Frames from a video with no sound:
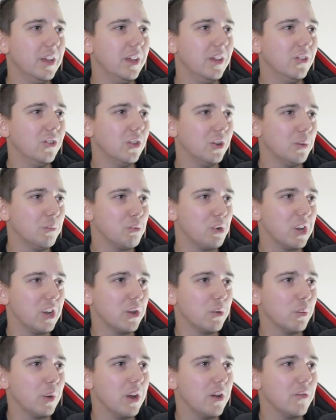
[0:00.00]
He's going to
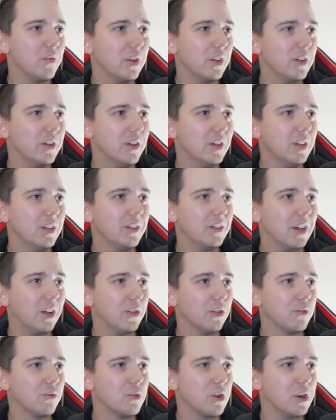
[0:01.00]
break away with it
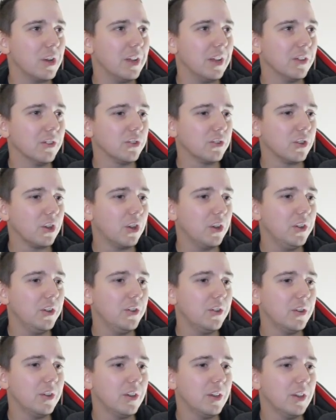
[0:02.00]
down the right-hand
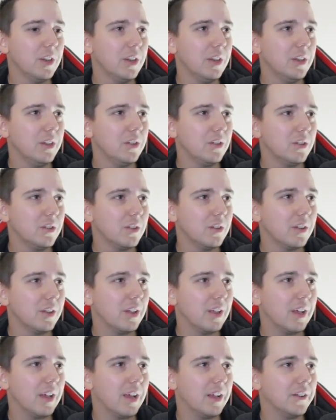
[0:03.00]
side.
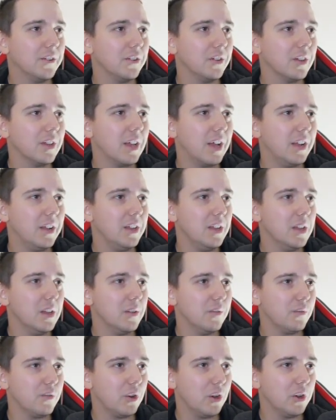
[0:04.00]
And can he
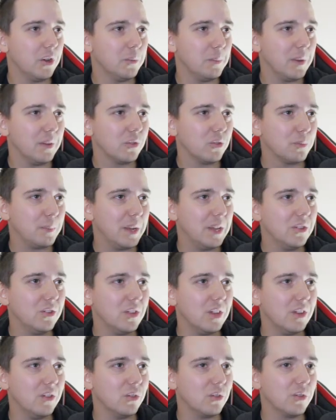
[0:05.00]
find a bit of space
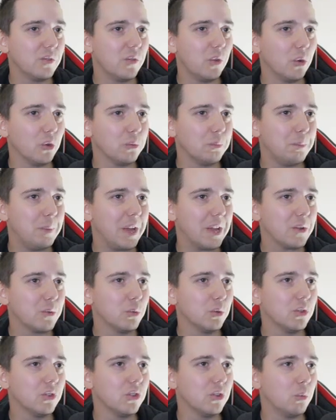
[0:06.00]
here? He's forced
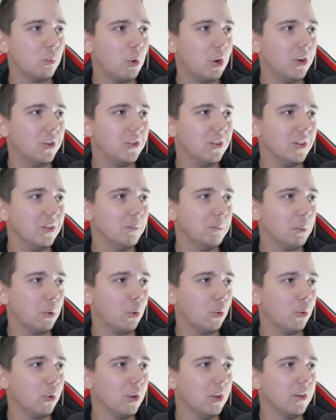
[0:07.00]
backwards to Whiting.
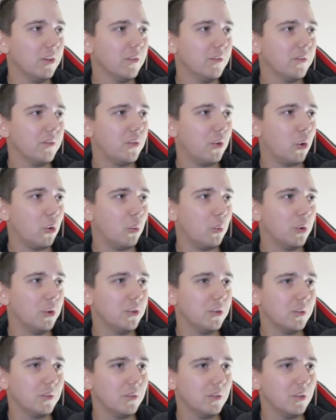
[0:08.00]
Ball
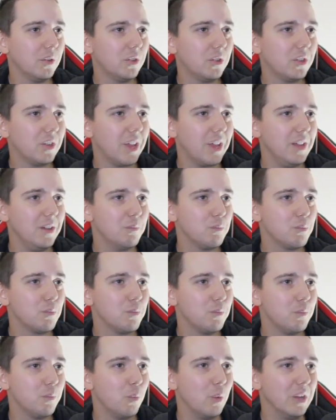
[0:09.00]
forward. Tate
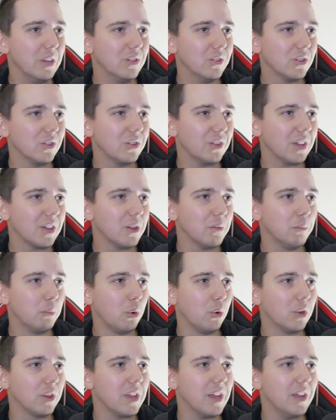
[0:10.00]
wings the second
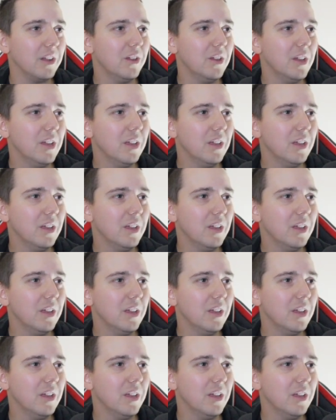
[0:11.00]
ball again.